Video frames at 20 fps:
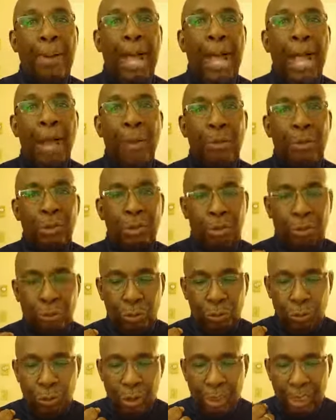power
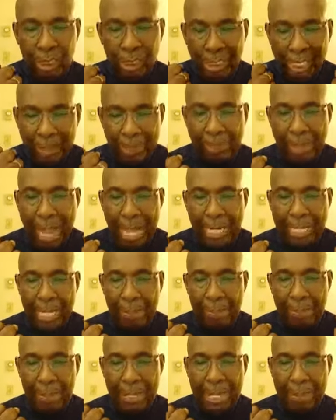to get back
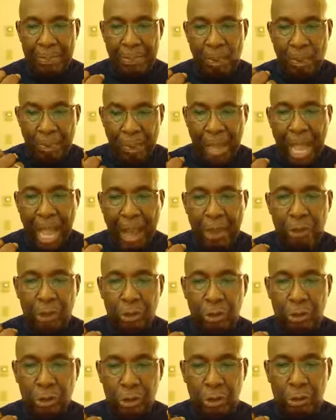at people,
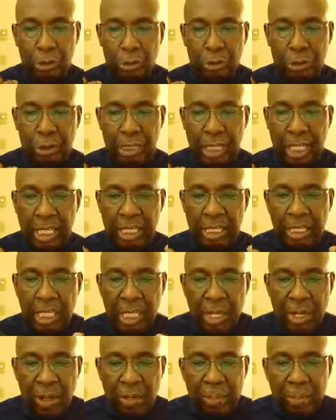power to do those things,
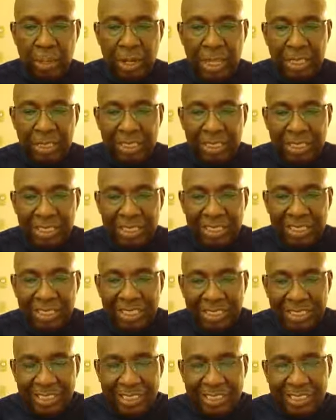but
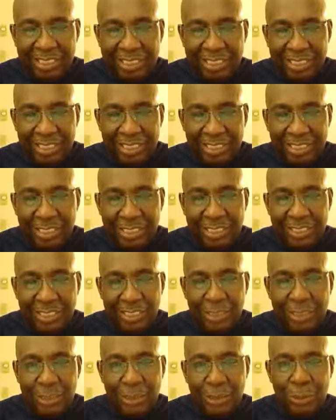
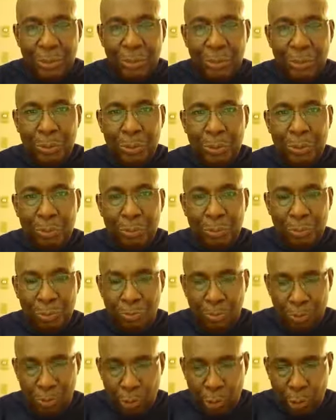you
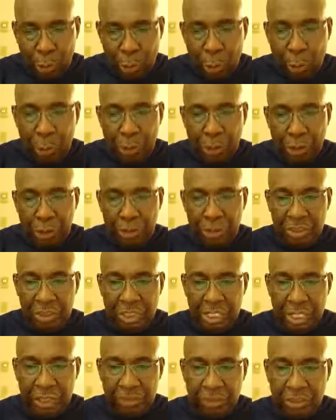lower
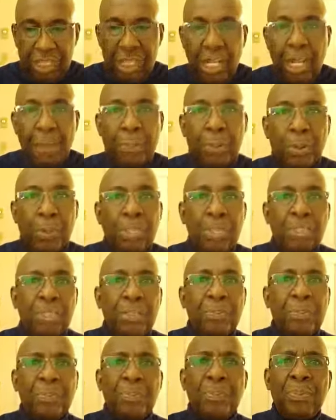yourself. Temperance.